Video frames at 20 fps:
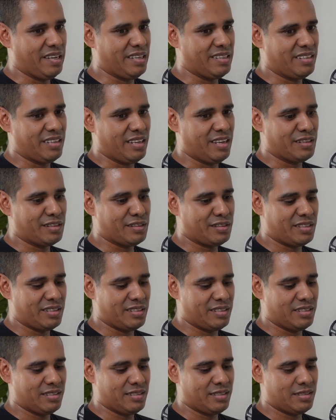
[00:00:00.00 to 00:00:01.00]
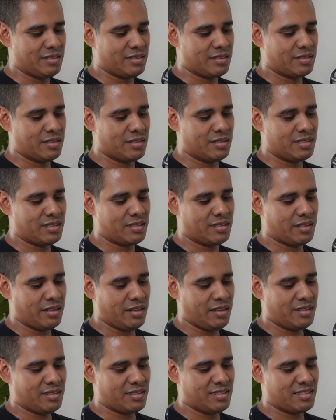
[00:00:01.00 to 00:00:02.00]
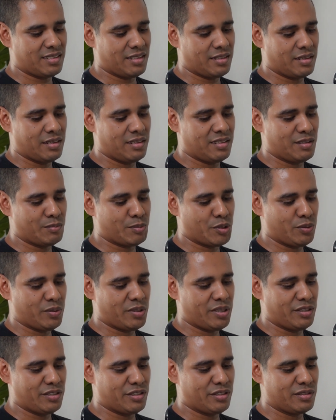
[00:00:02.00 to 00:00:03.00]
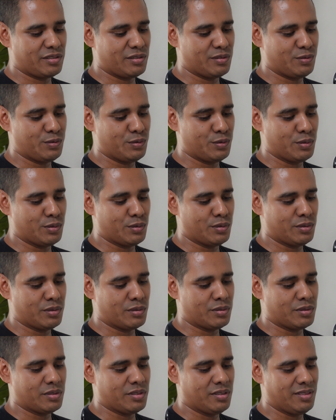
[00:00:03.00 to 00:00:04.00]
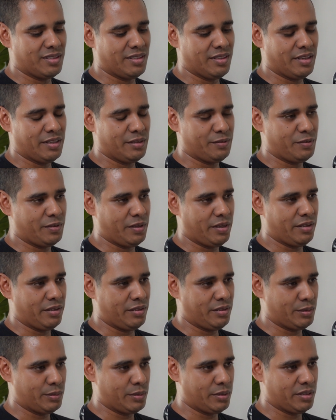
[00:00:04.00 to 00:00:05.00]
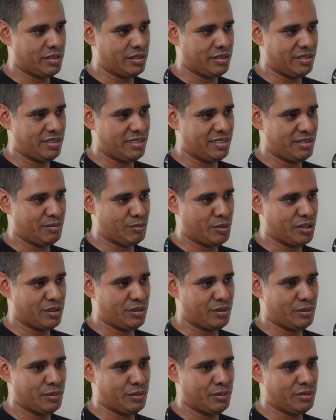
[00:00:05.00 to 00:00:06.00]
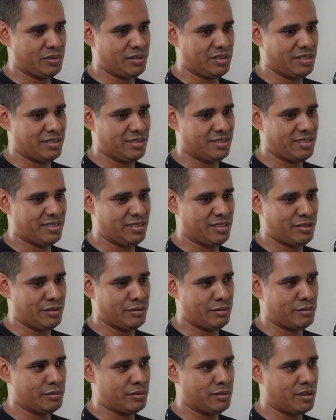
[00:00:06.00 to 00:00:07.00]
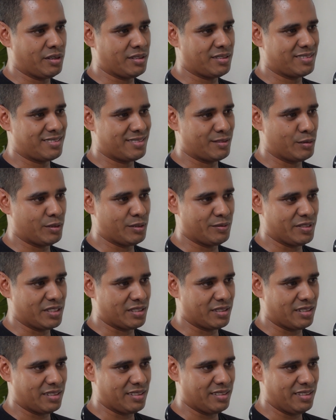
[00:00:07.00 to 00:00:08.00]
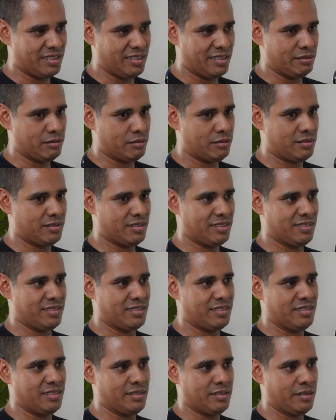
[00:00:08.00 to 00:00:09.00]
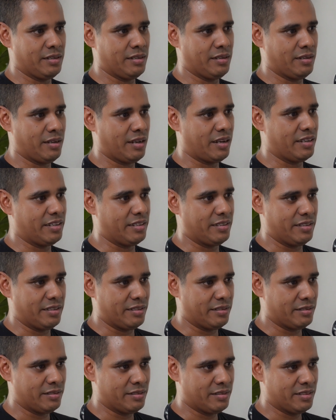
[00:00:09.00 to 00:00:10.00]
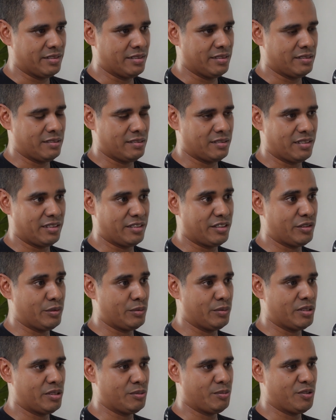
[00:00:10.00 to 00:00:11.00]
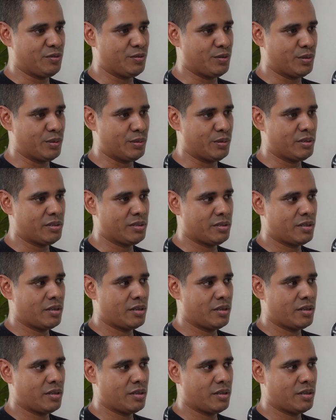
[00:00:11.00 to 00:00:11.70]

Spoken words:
And the other thing is, there's again the potential for an affair to occur here, because let's say you're not all of a sudden interested in hiking like you were before.